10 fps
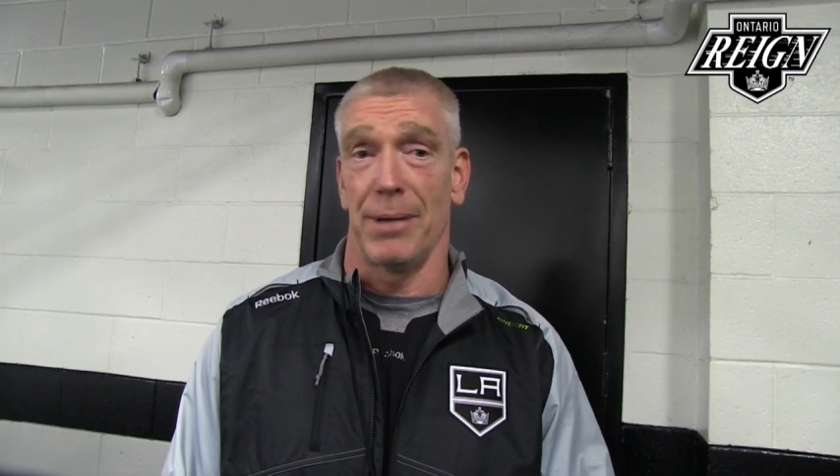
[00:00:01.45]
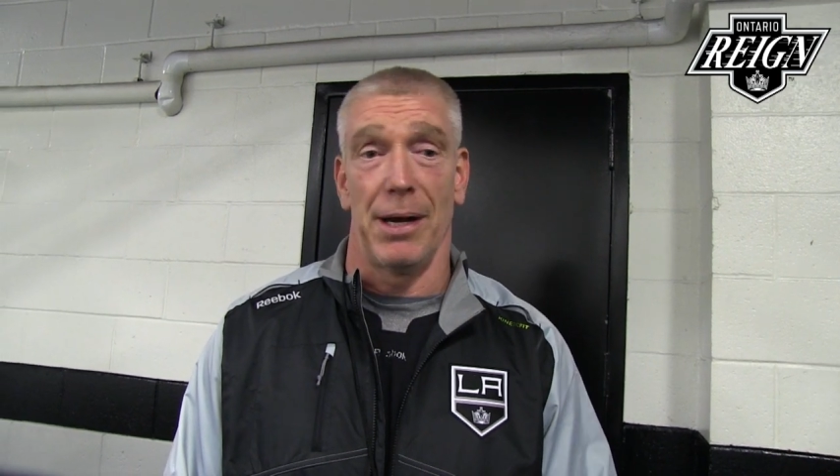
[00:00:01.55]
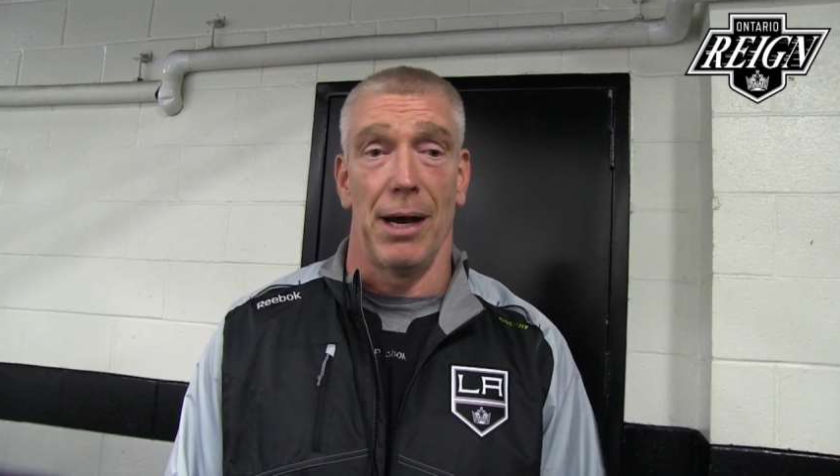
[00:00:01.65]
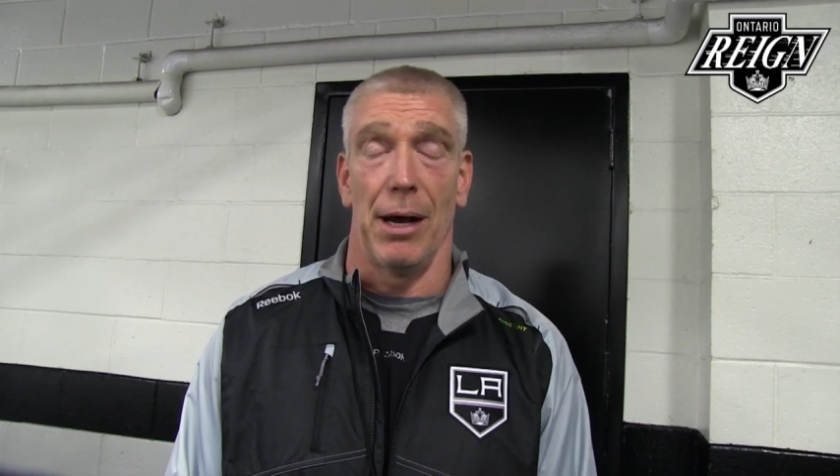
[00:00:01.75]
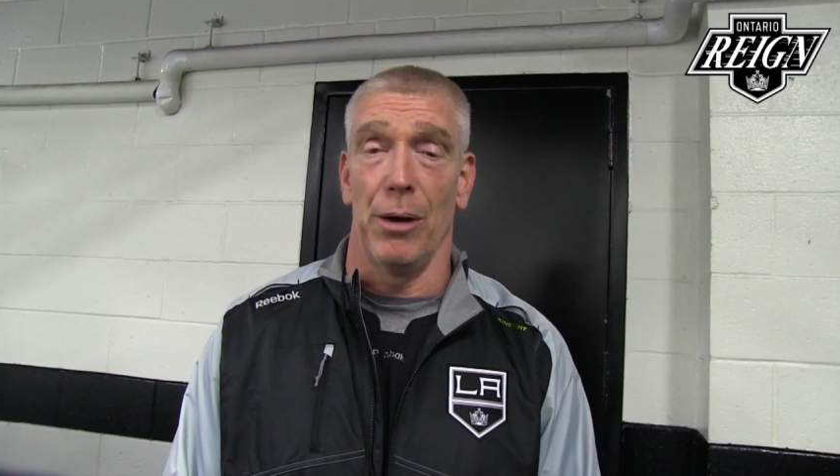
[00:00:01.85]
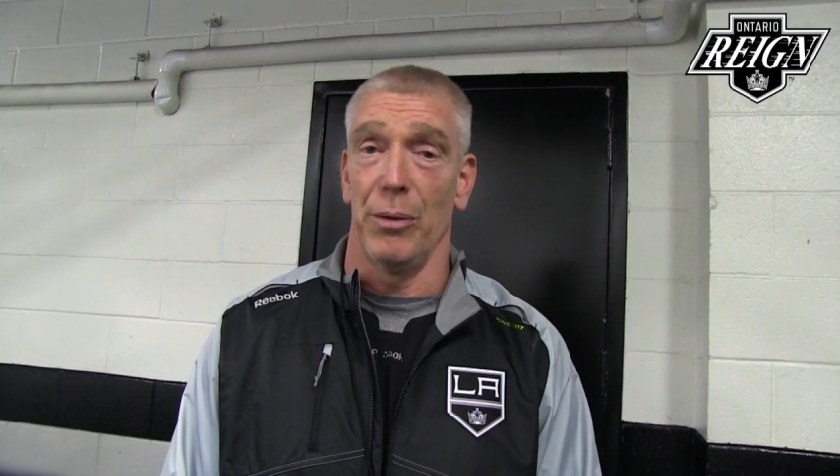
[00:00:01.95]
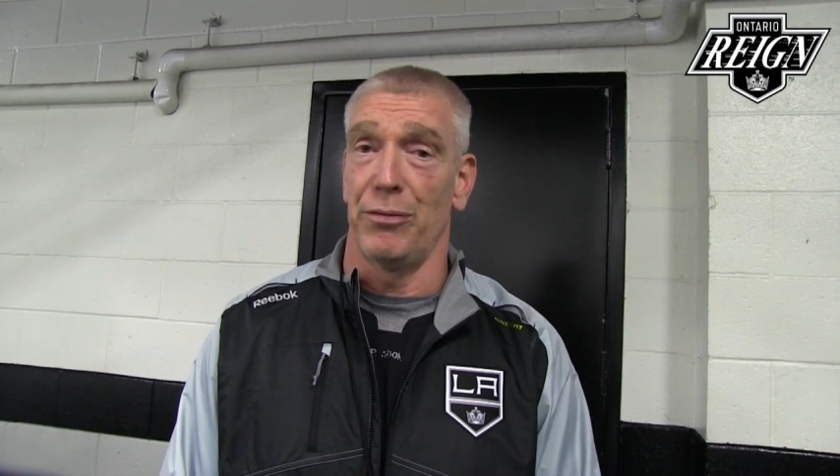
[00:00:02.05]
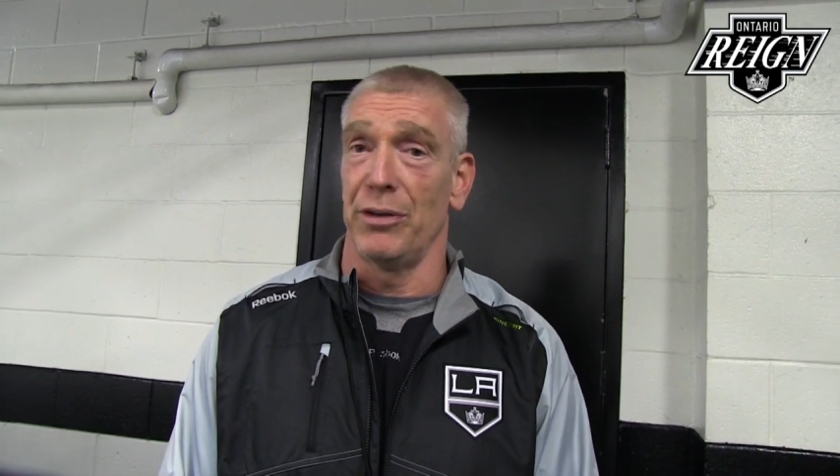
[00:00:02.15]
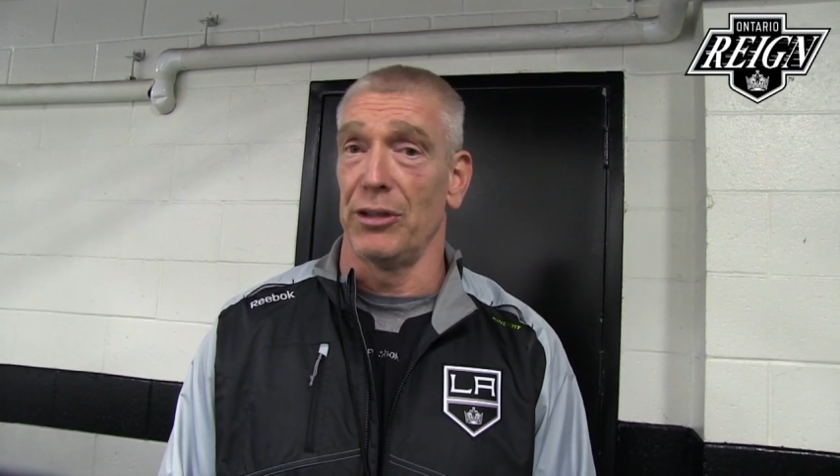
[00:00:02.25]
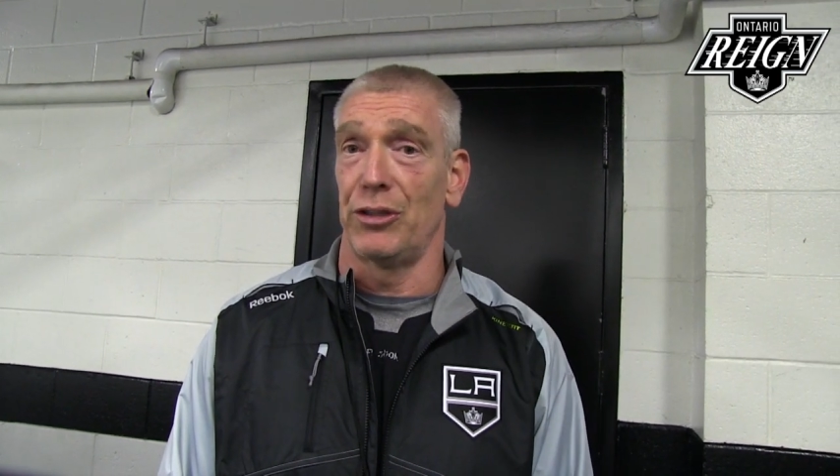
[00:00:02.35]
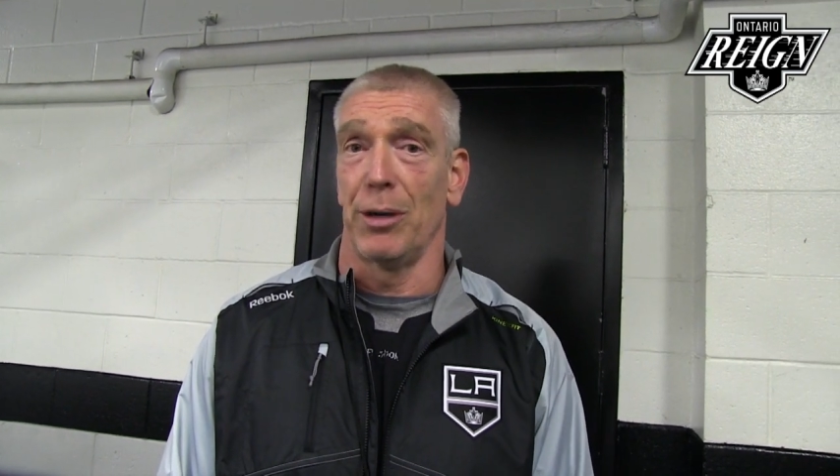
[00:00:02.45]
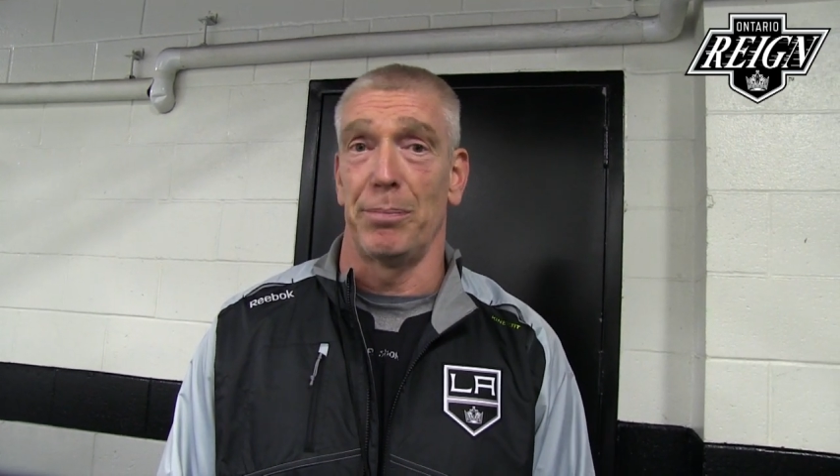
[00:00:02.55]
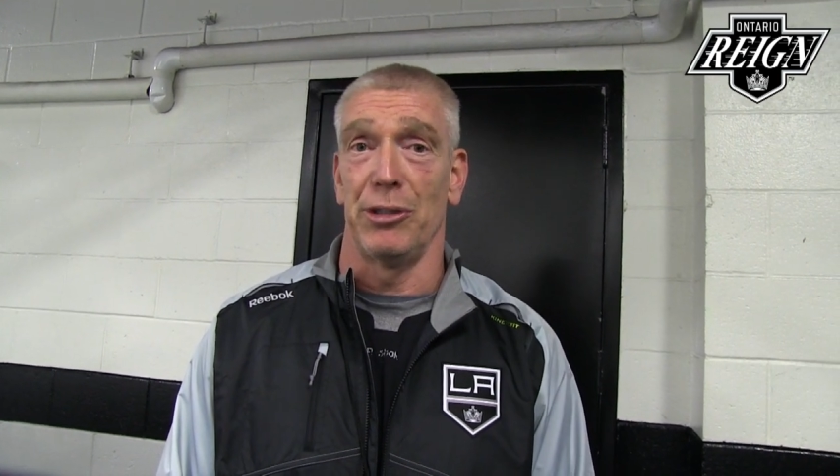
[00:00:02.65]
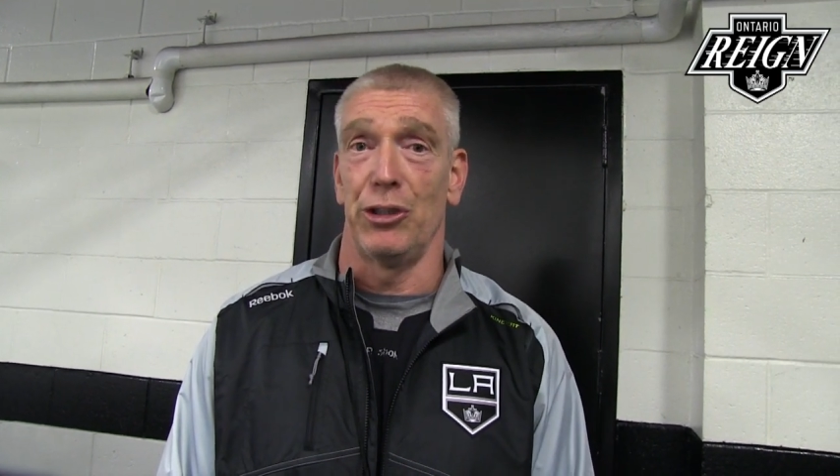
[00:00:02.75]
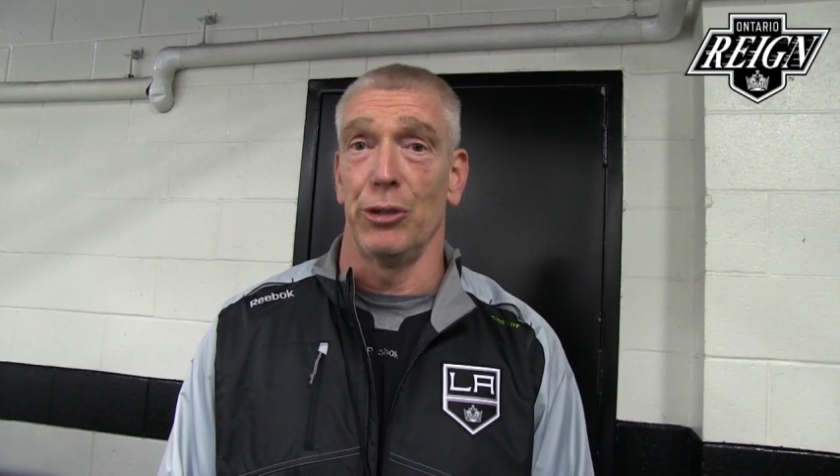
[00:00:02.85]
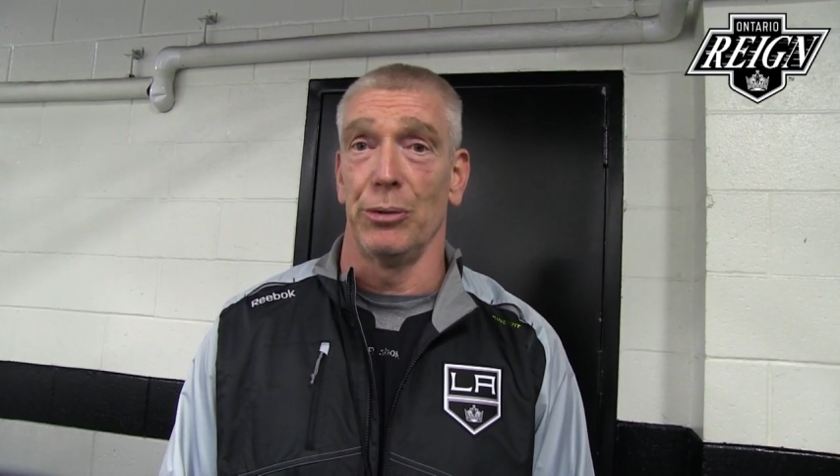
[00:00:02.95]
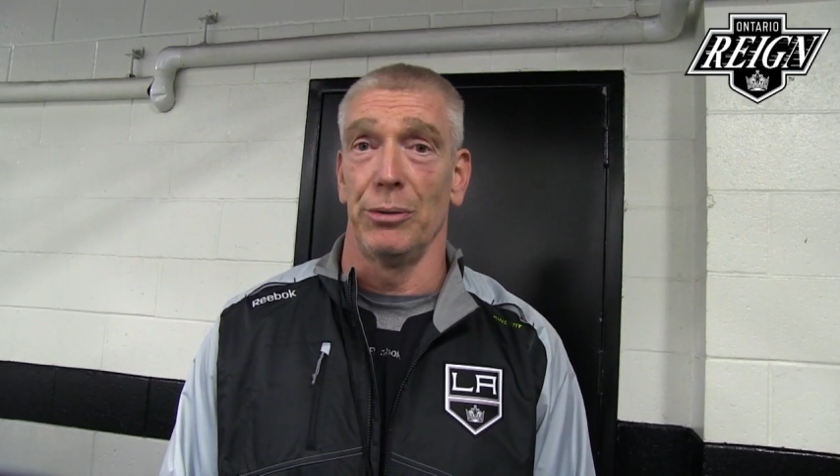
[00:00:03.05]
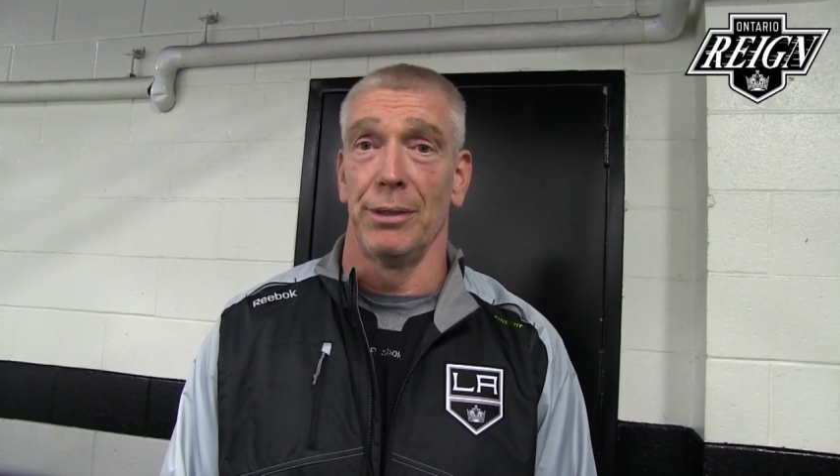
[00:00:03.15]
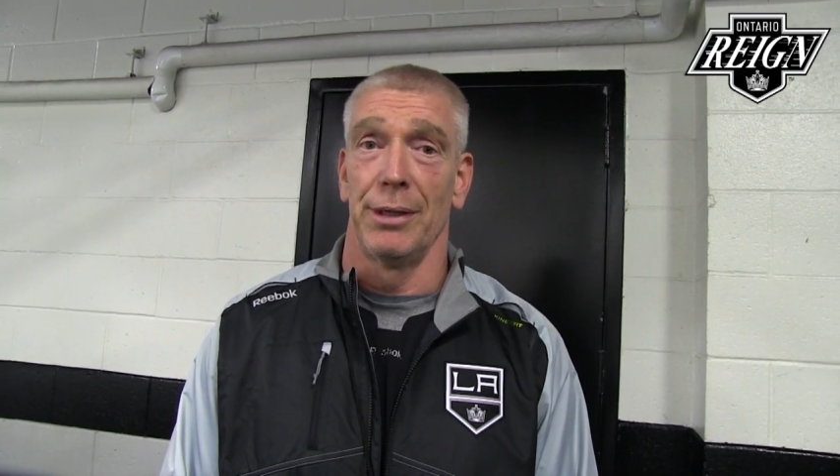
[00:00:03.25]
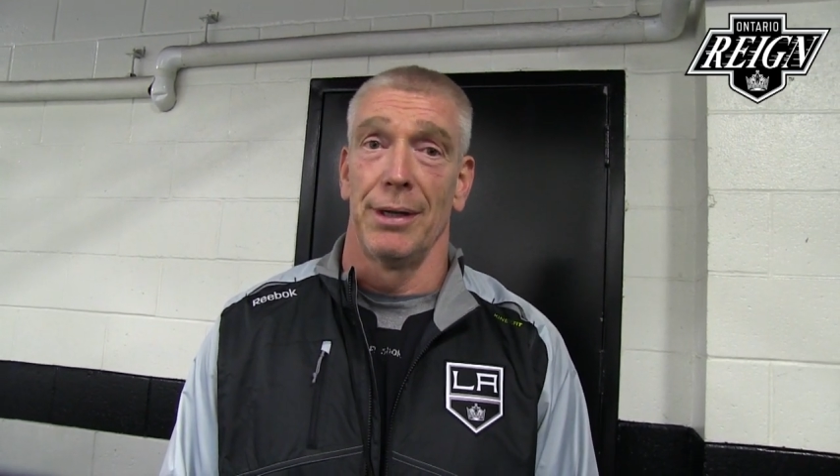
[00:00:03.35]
Uh, we finished up in June